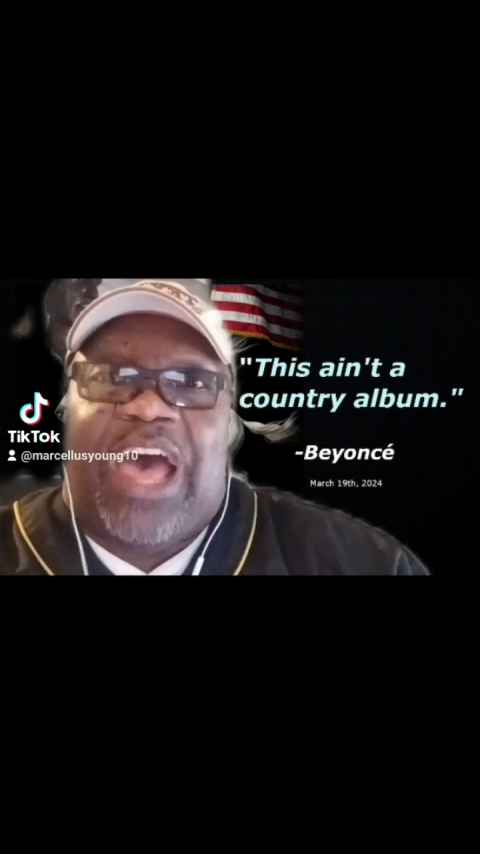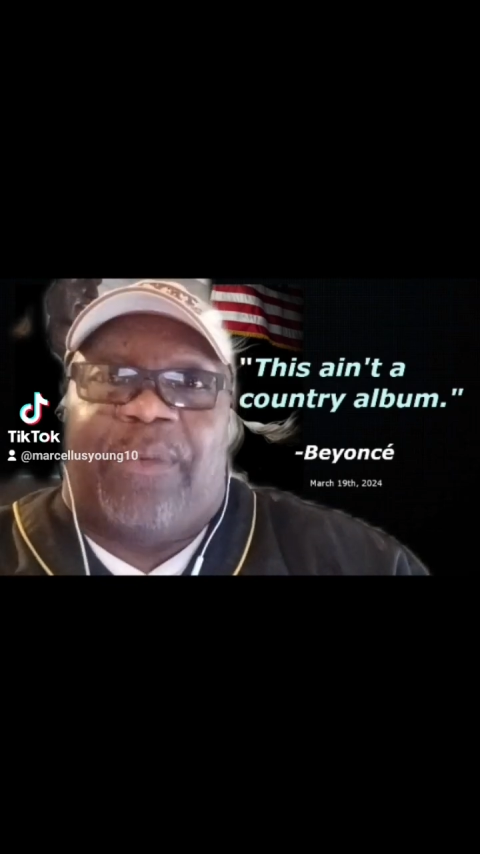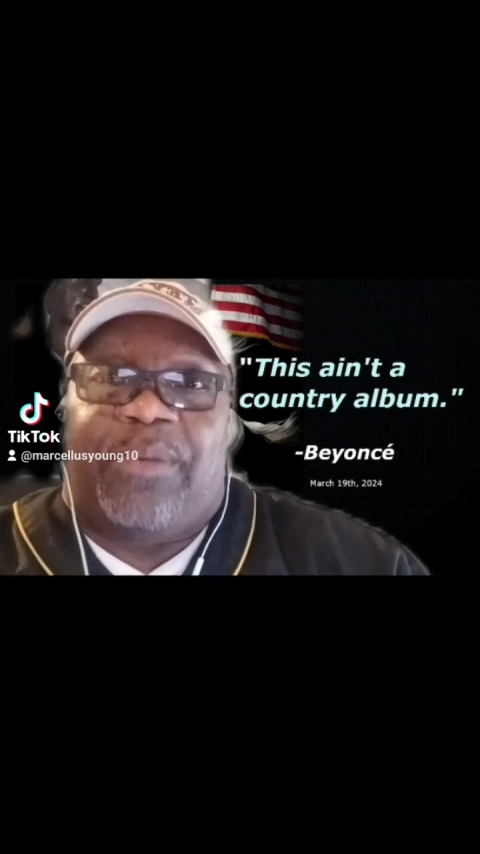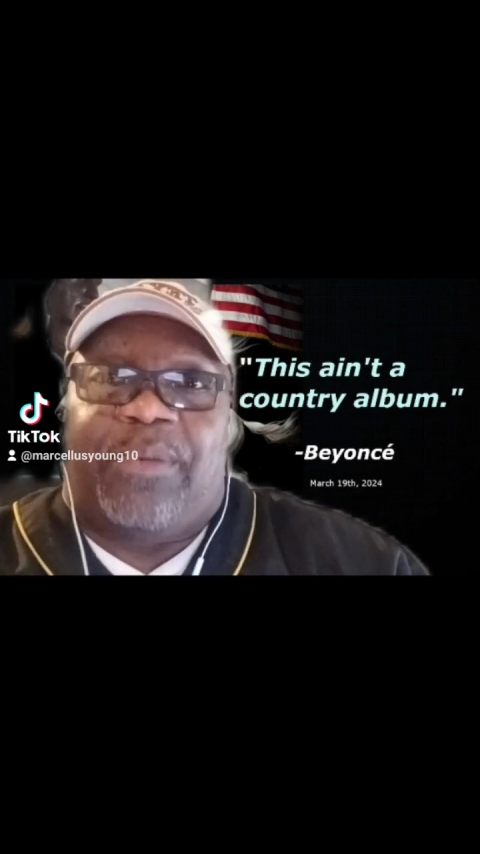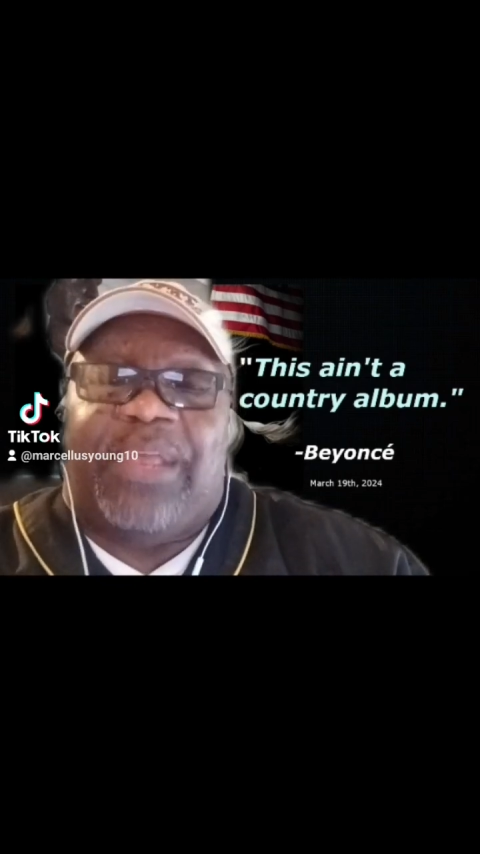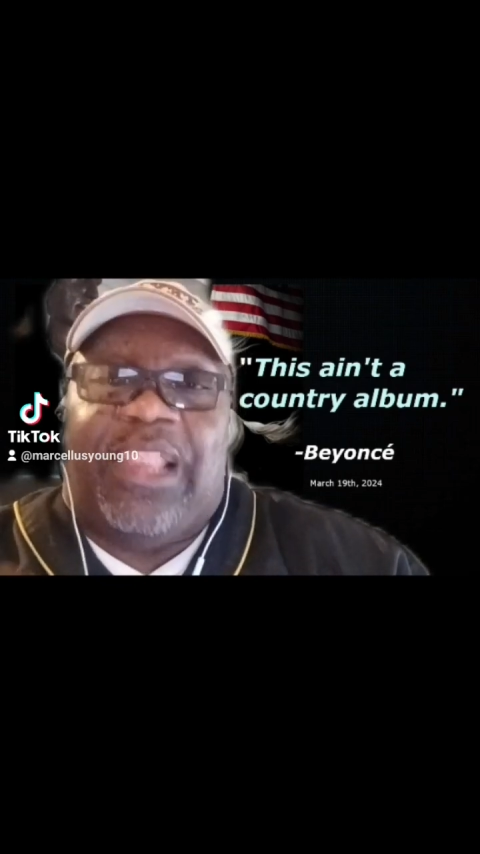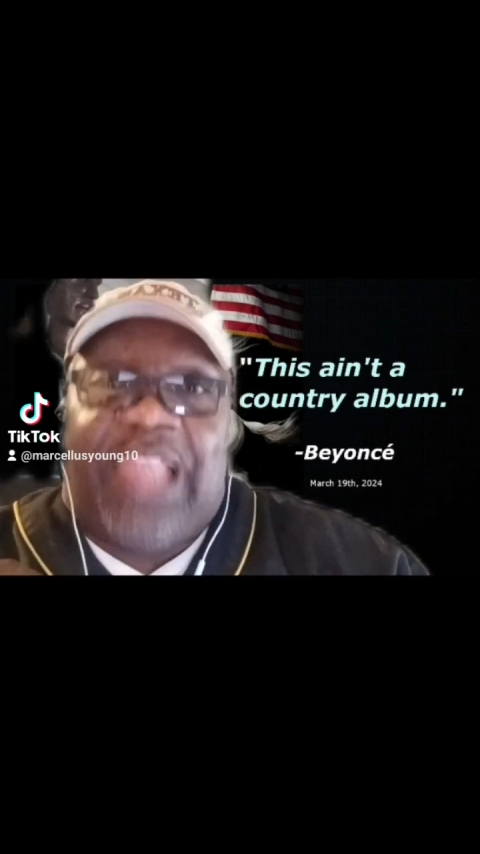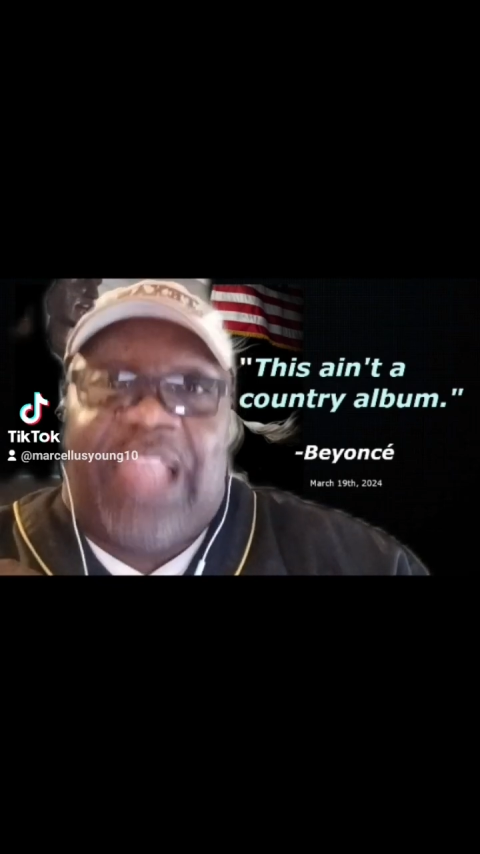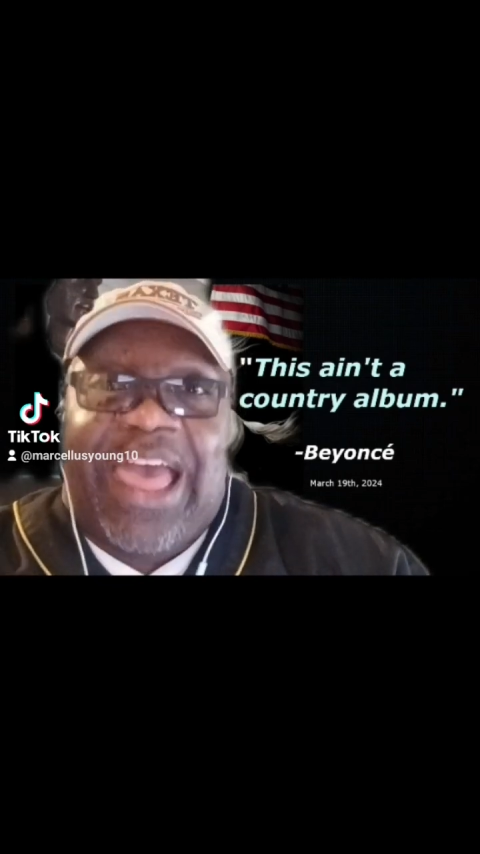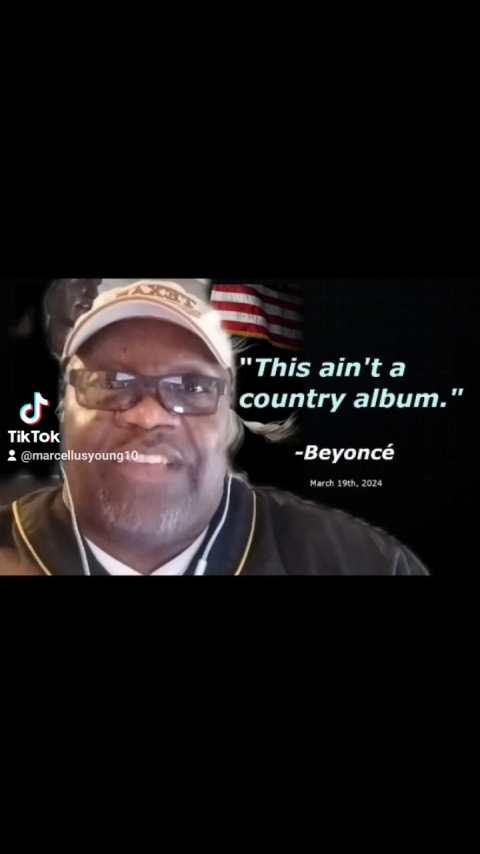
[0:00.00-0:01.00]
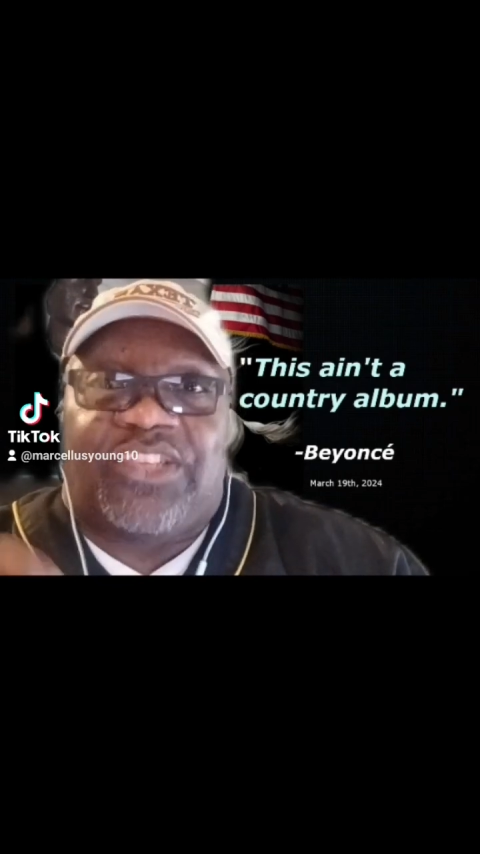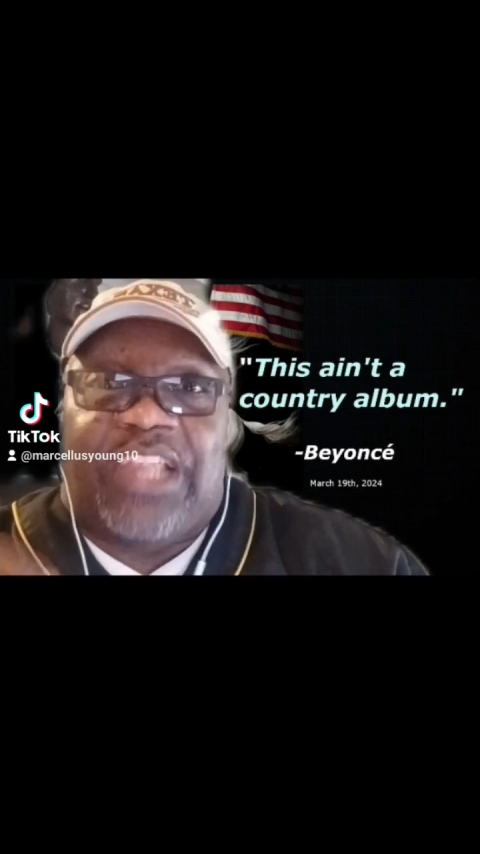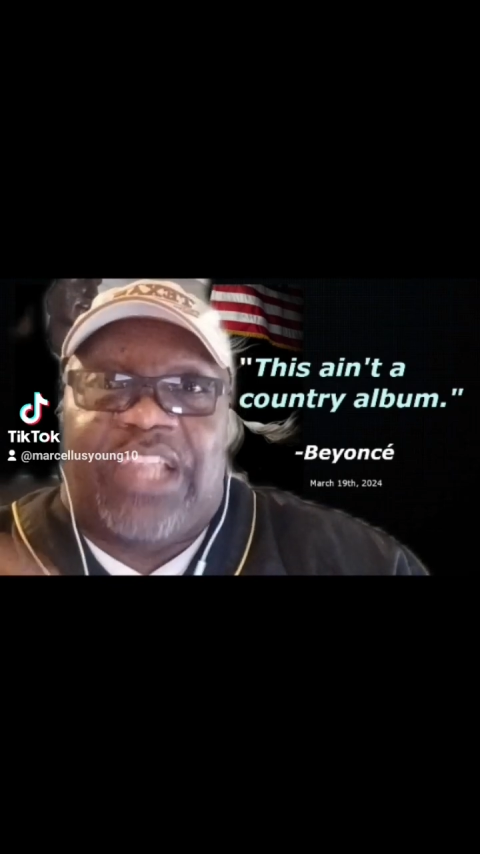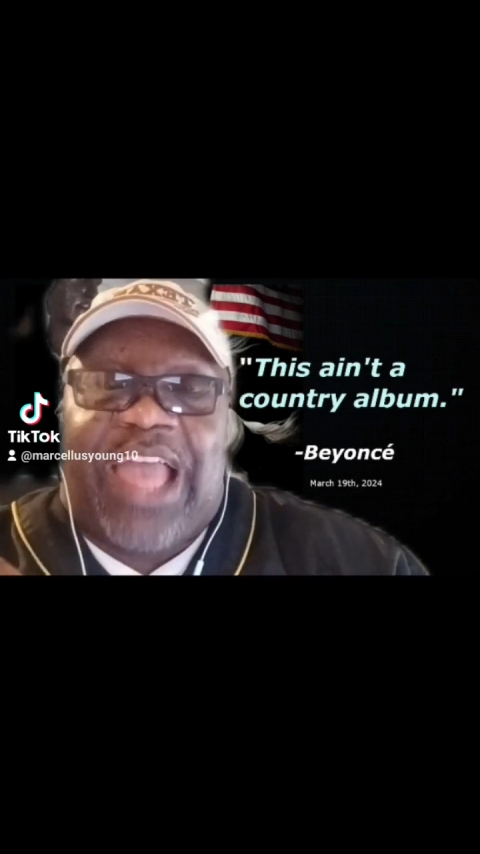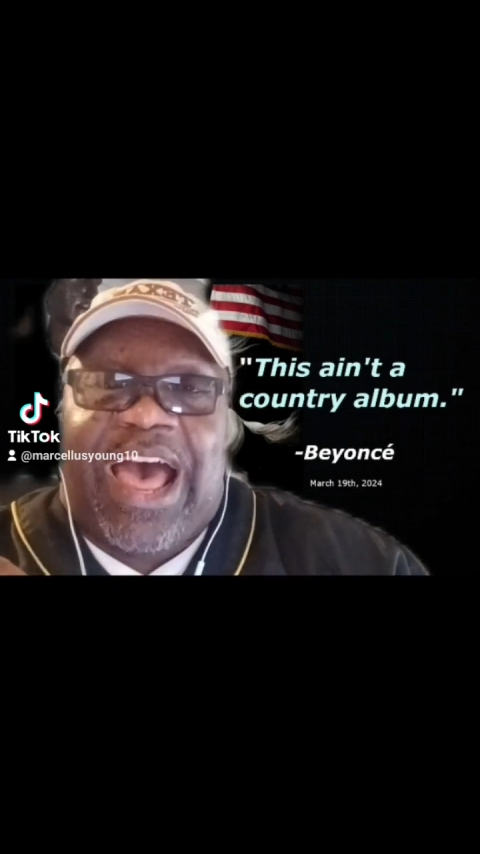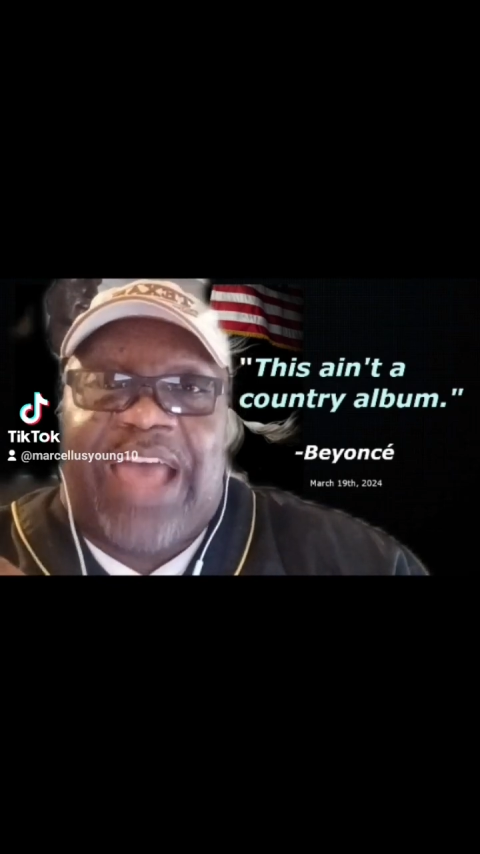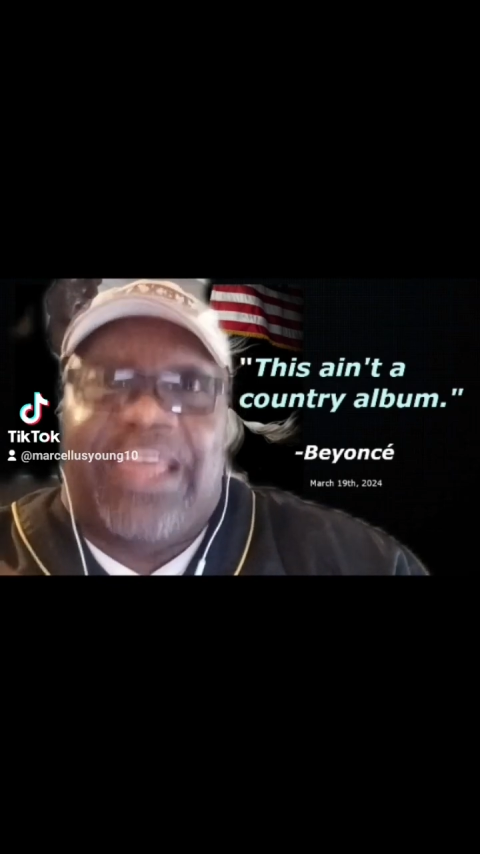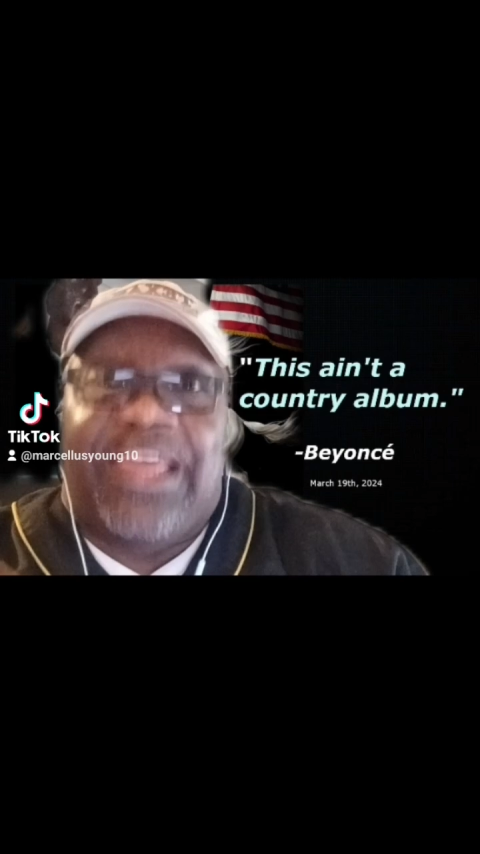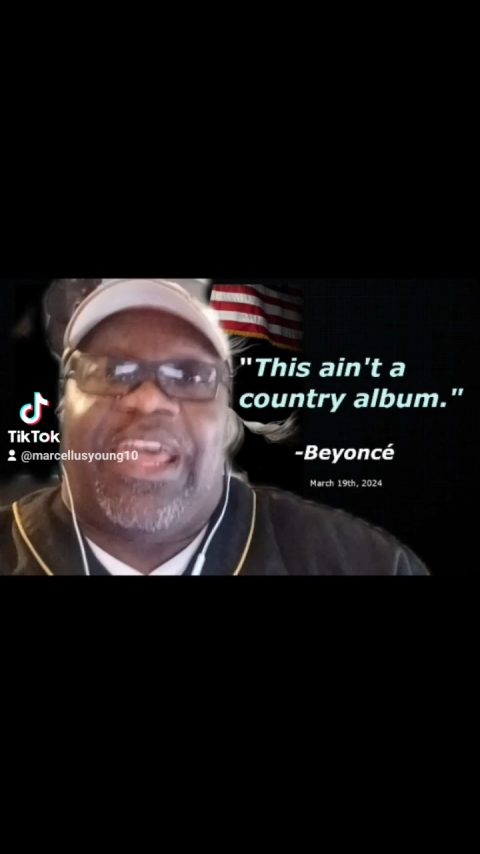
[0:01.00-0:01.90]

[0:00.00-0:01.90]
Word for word: album last July